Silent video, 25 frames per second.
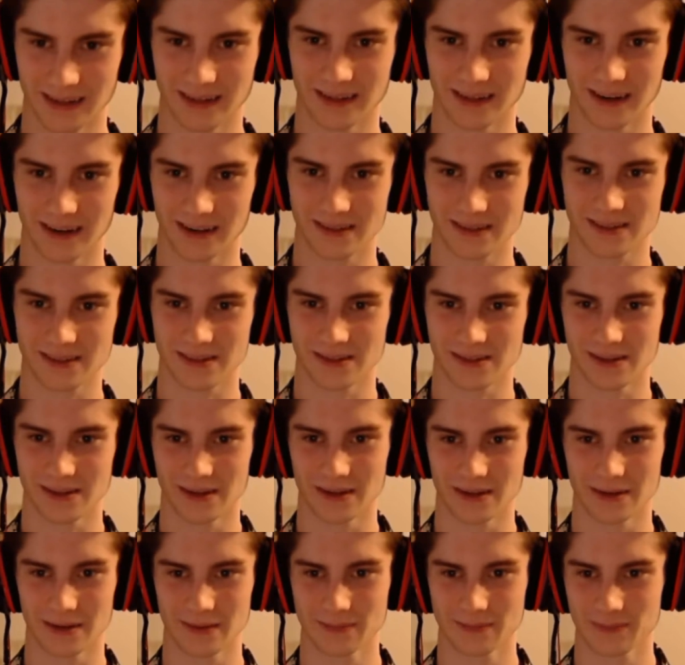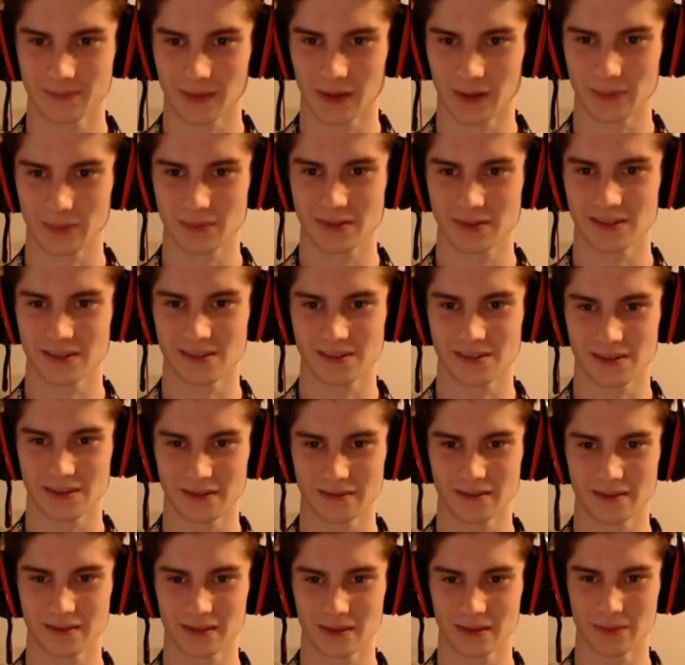it definitely requires some
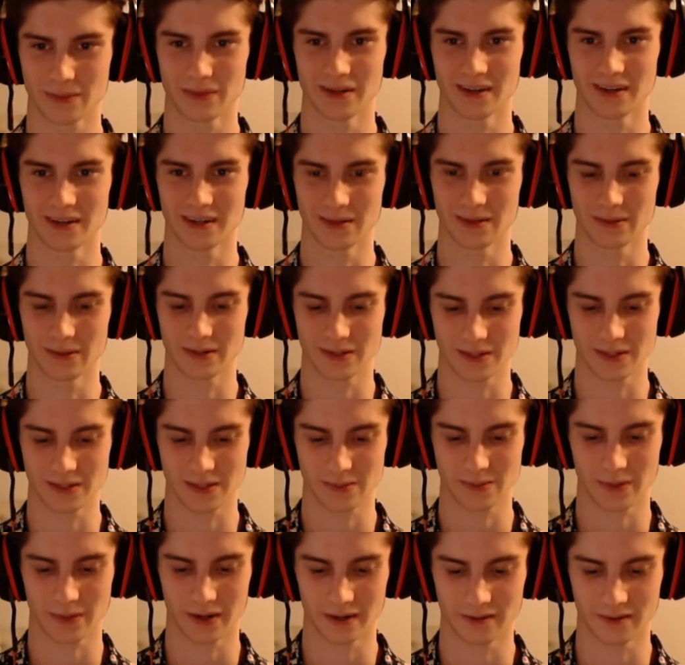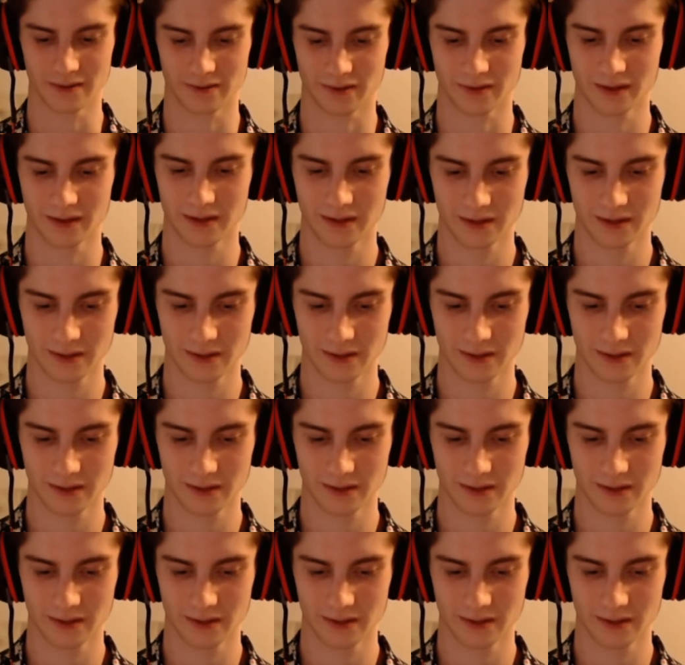thoughtfulness and awareness,